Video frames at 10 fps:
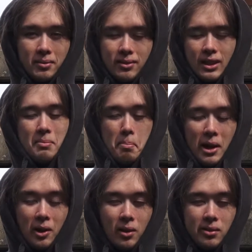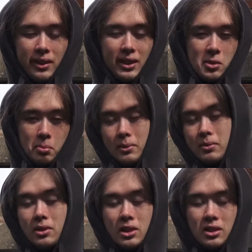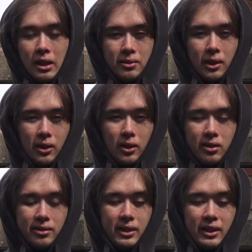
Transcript: not mirror finish, but just not far off,